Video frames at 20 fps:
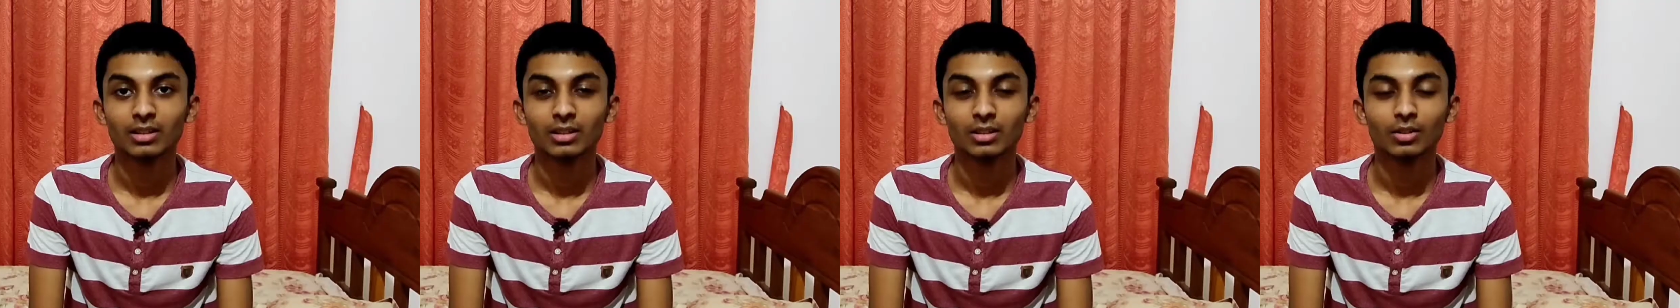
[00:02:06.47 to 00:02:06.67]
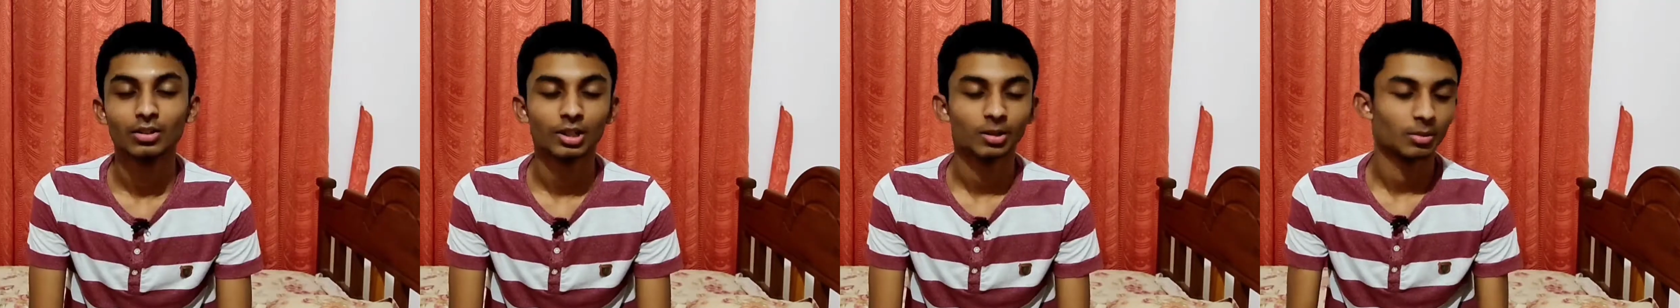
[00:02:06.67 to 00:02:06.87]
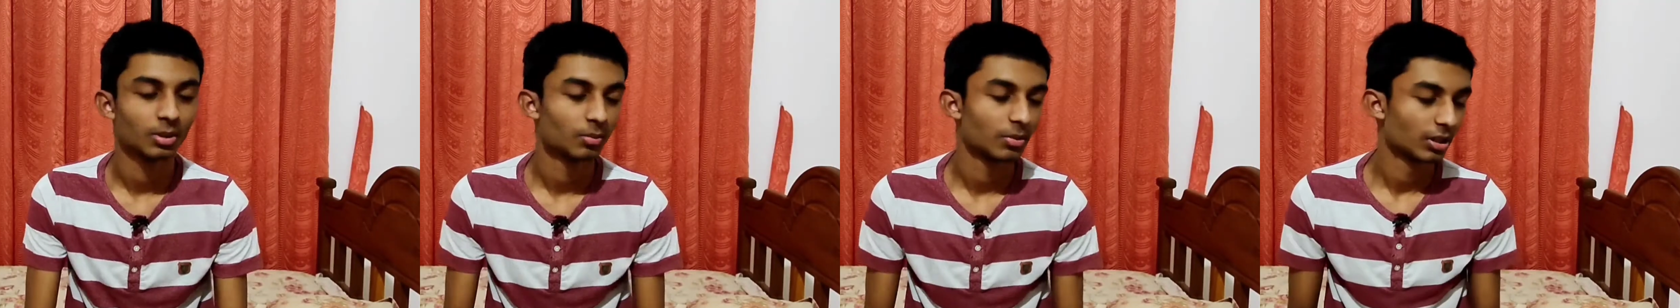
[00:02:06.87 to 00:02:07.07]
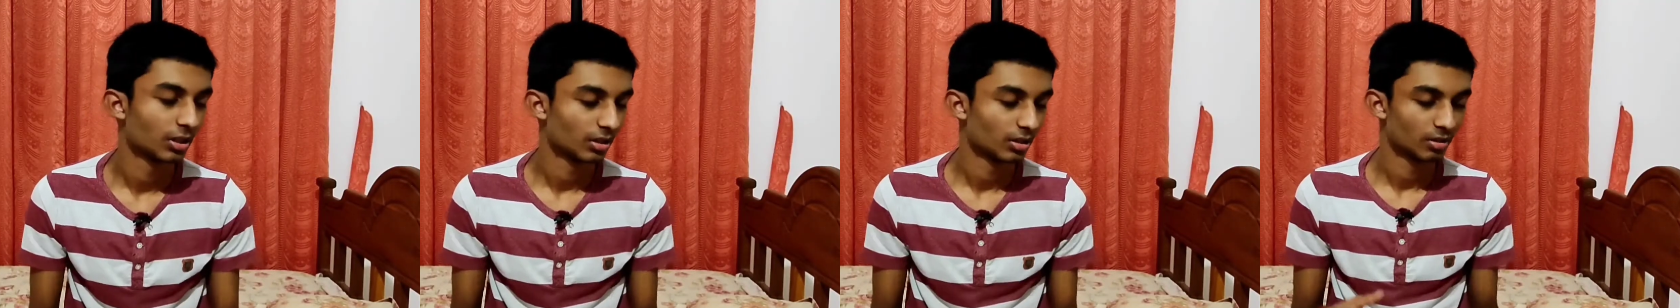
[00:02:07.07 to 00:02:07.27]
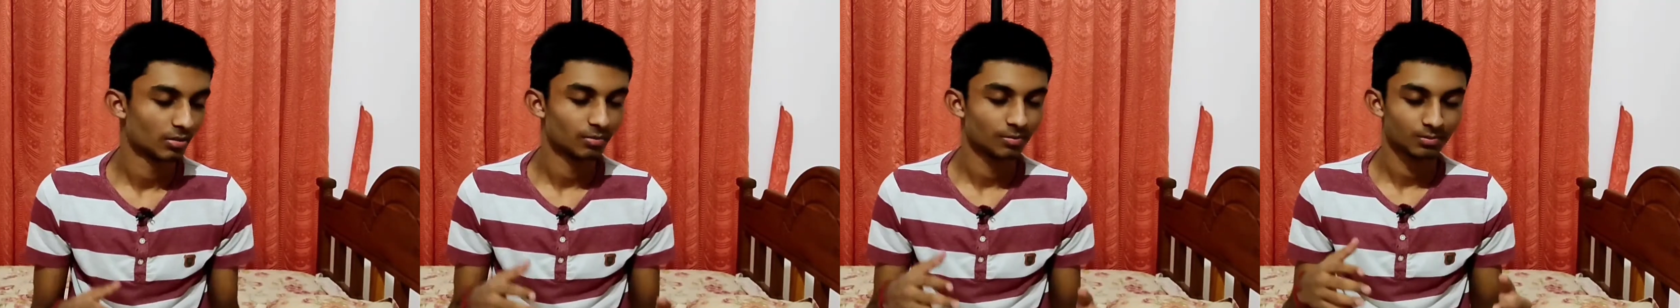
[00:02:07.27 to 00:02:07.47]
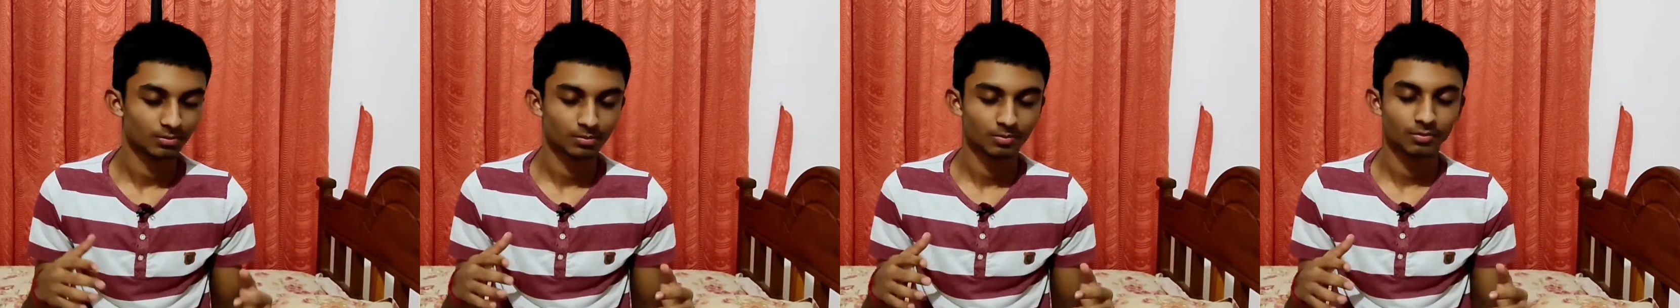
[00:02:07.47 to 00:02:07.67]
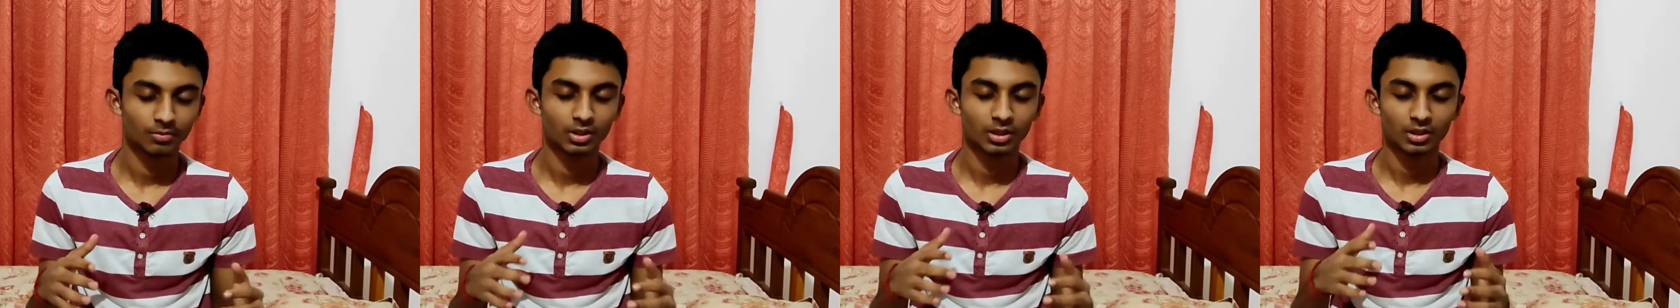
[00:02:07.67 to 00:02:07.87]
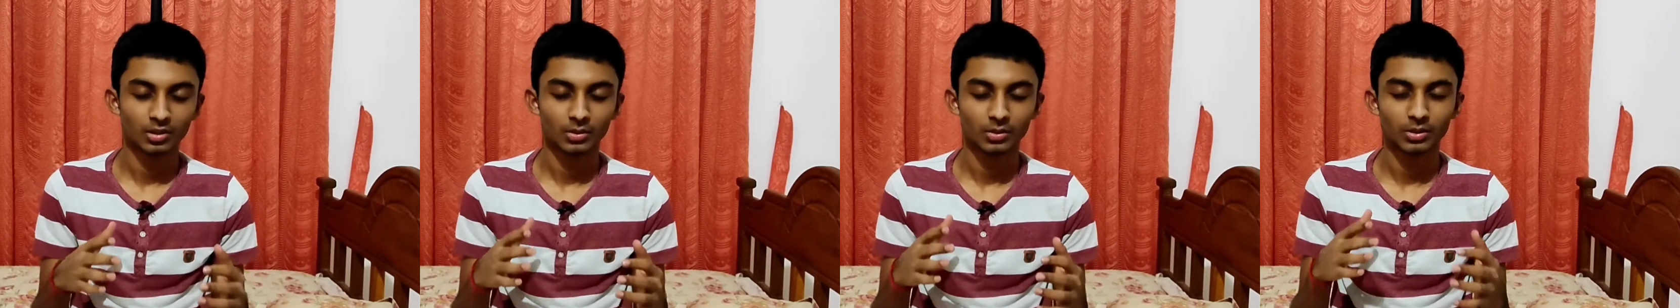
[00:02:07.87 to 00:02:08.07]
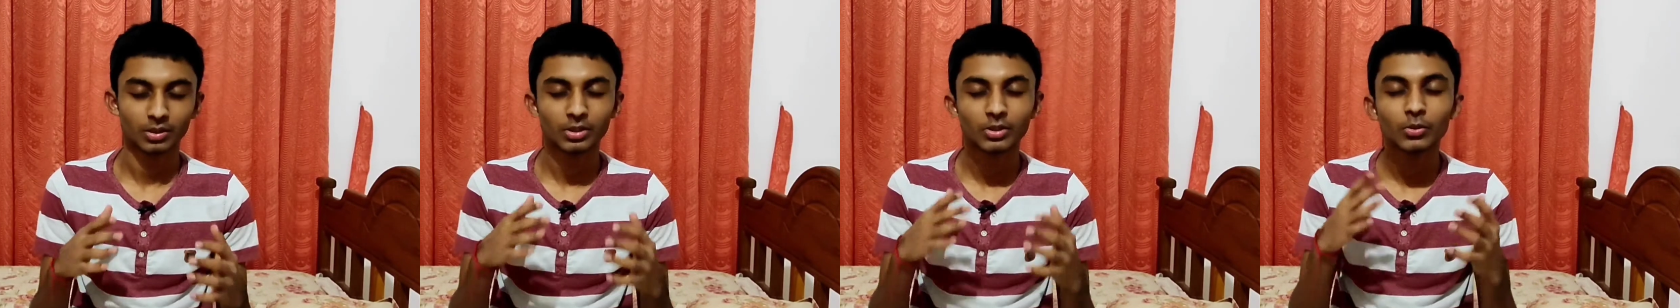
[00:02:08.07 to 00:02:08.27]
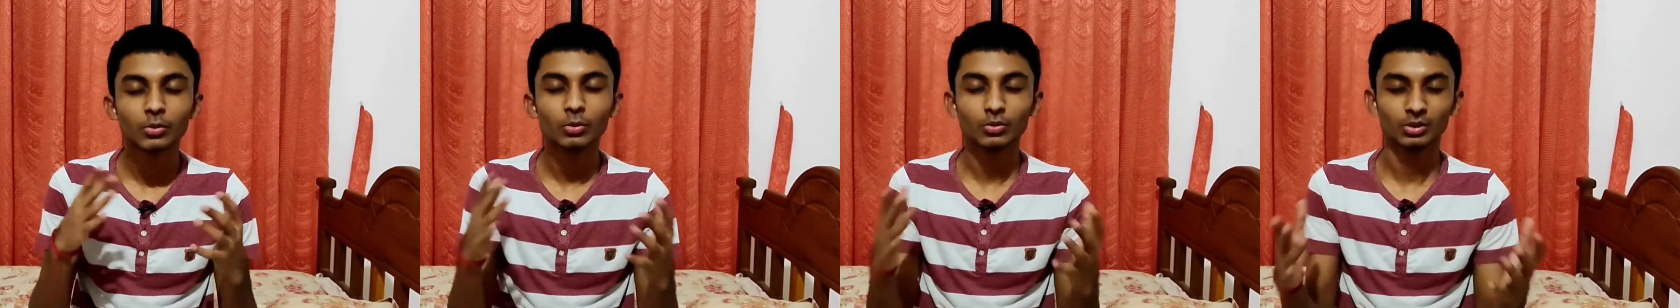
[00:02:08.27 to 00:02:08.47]
Okay, maybe I was
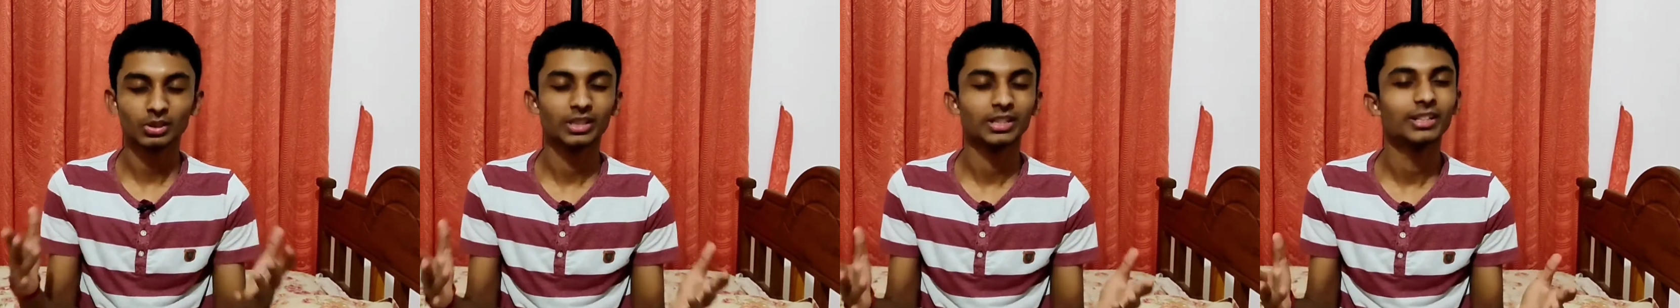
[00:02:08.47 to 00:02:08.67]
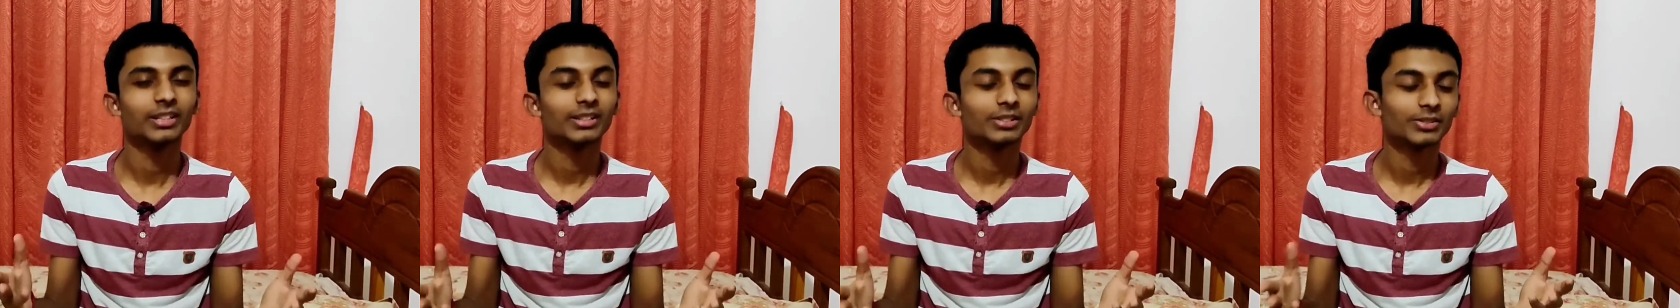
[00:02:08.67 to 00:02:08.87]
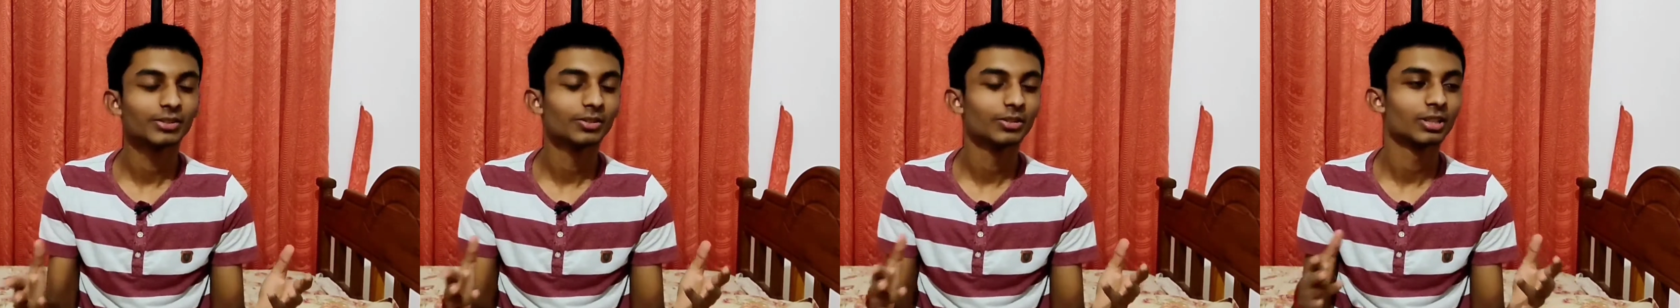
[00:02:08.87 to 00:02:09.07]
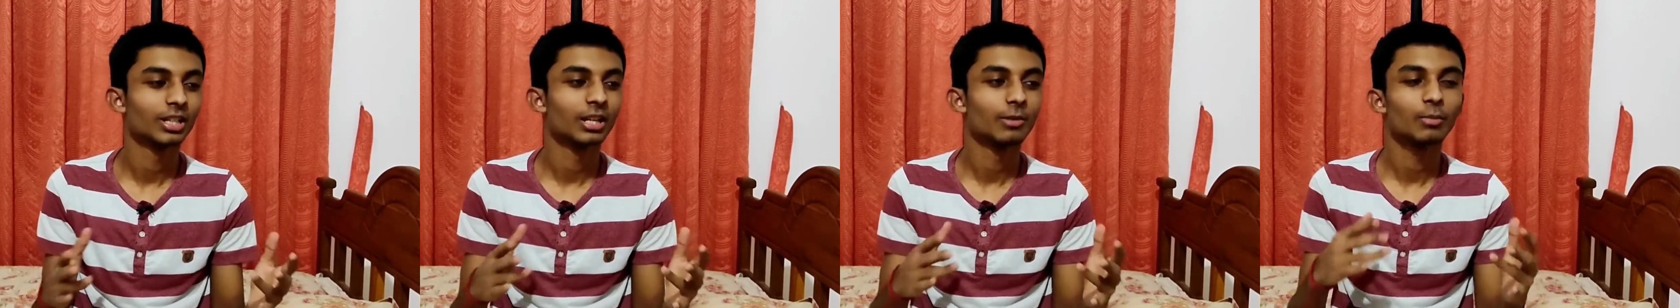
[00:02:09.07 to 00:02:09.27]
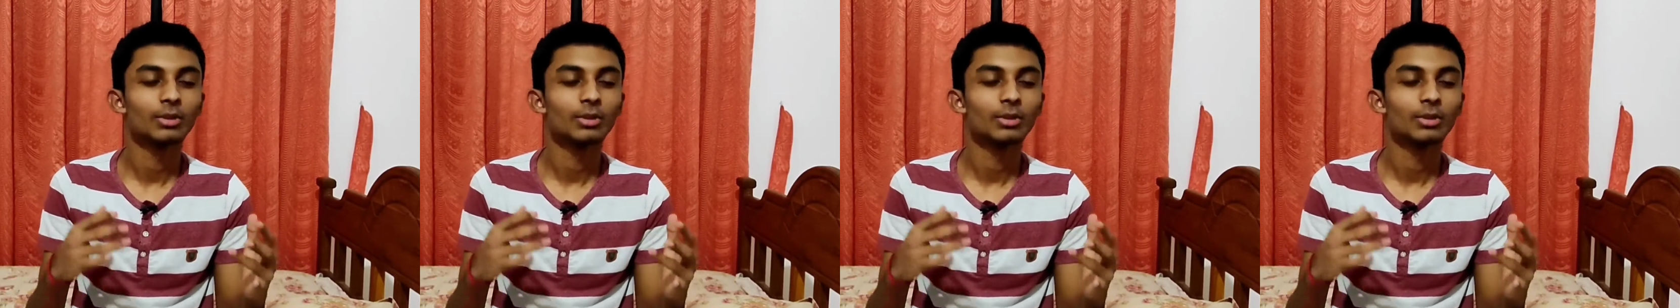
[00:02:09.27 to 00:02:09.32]
too serious on that,